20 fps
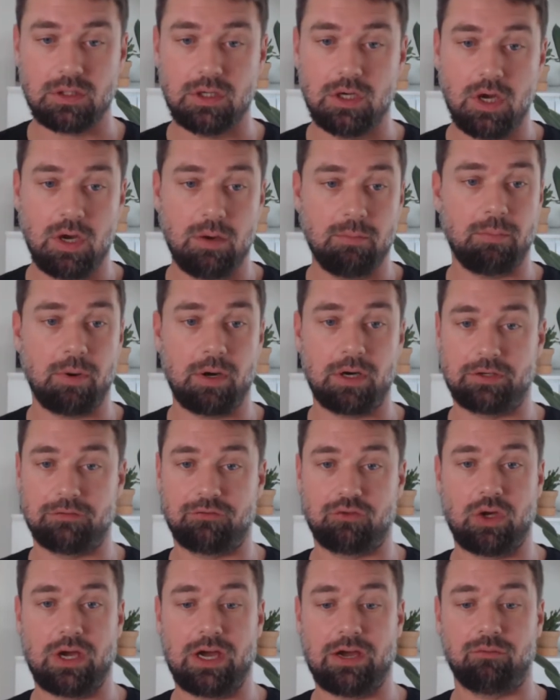But if you
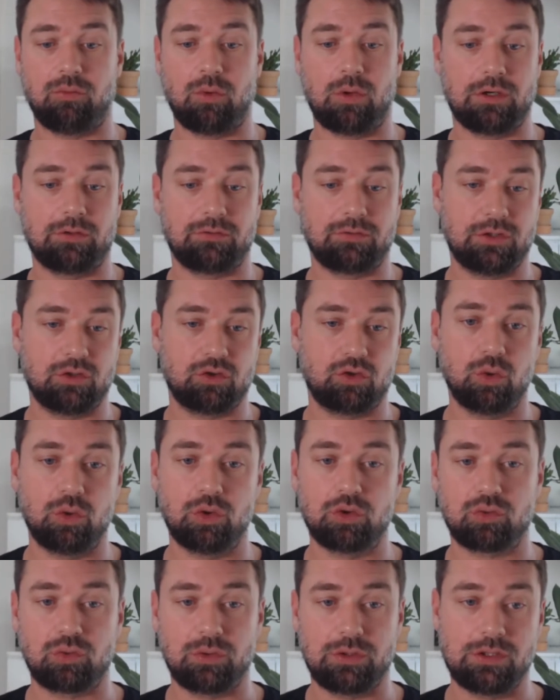have one of these dual
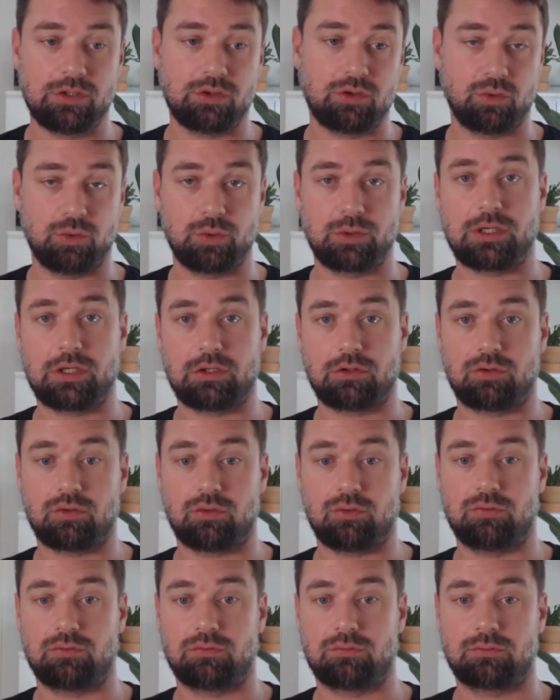screens, you would get two.
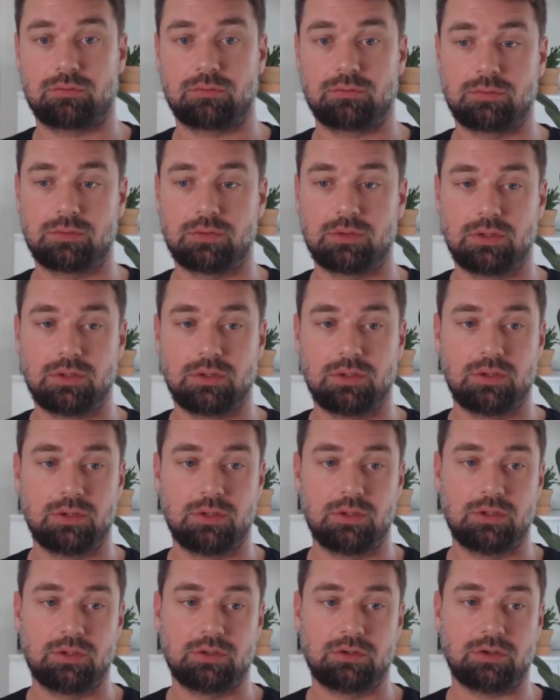
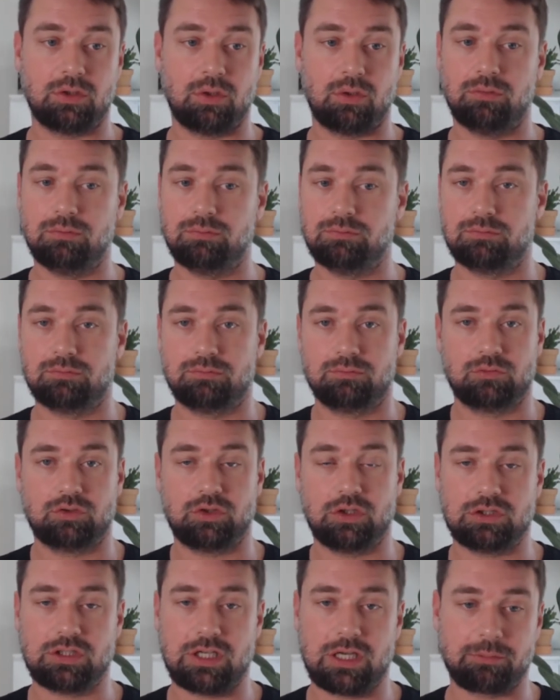So
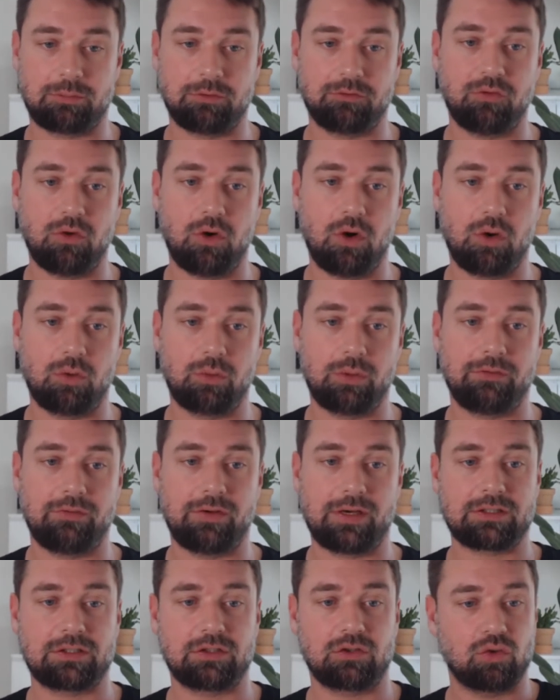just like before, we have
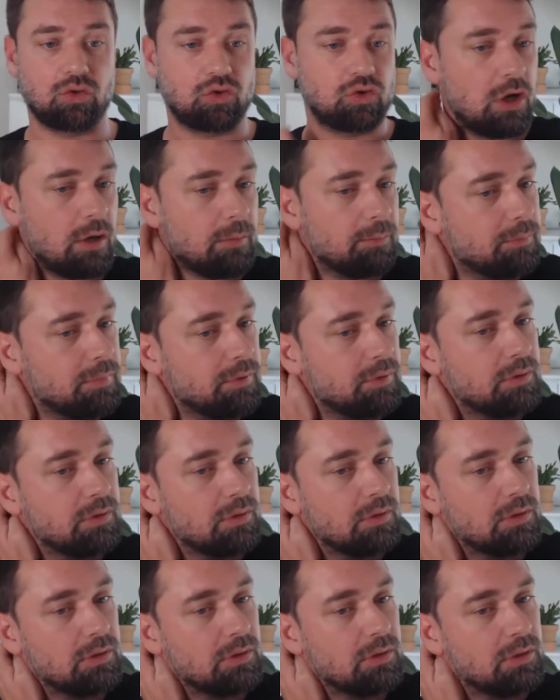access to top
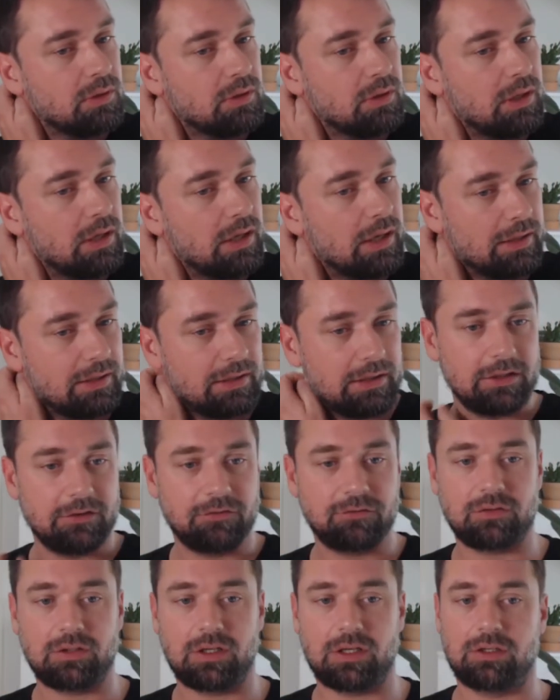and
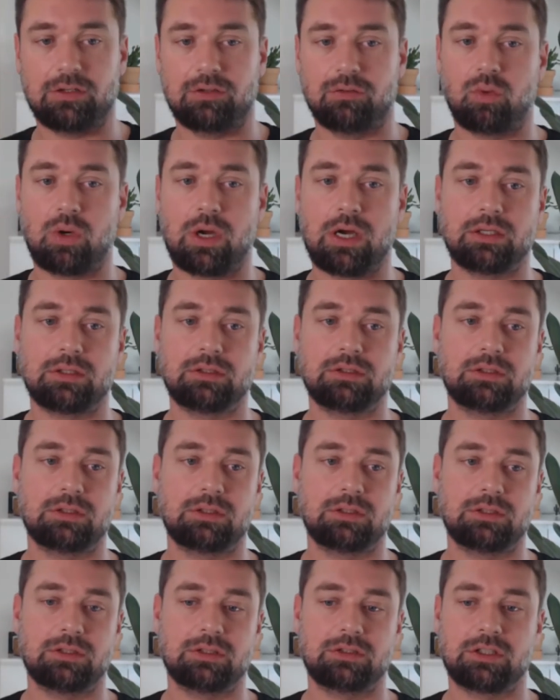left and right,
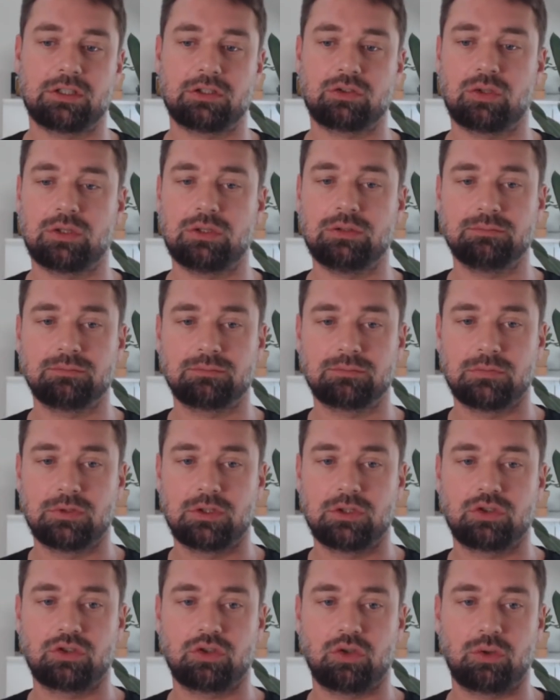etc.
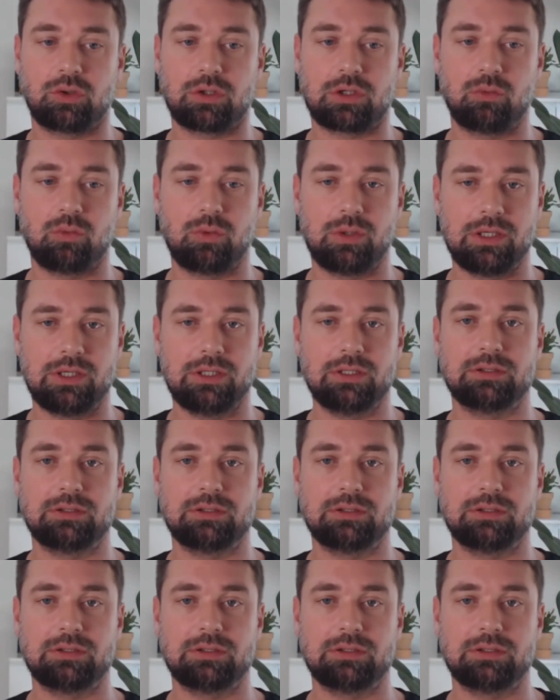So you can really